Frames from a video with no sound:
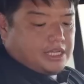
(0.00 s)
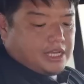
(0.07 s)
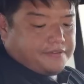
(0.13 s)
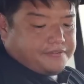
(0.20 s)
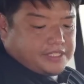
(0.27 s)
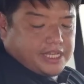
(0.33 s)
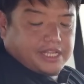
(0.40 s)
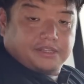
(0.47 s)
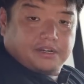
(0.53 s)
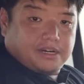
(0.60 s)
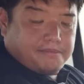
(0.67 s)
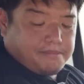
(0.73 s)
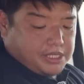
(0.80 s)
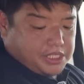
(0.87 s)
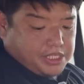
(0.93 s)
You have a center
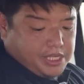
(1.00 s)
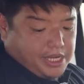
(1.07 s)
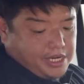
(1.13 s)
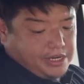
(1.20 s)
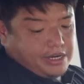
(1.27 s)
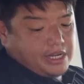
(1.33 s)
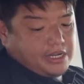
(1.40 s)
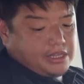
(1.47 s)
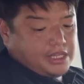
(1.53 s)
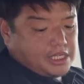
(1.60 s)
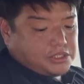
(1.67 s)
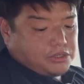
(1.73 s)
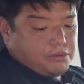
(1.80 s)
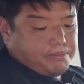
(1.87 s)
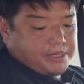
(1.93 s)
armrest here, and it
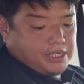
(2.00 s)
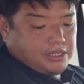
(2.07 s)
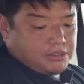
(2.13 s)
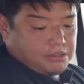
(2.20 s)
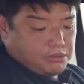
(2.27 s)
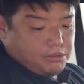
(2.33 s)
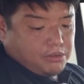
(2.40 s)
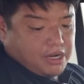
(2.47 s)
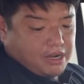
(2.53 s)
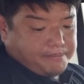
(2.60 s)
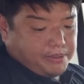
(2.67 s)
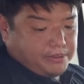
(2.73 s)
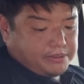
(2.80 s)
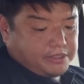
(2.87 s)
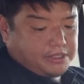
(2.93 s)
does open into 2
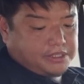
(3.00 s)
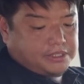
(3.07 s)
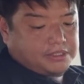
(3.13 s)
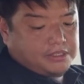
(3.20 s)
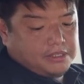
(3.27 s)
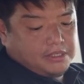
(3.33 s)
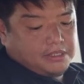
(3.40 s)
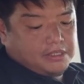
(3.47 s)
cup holders.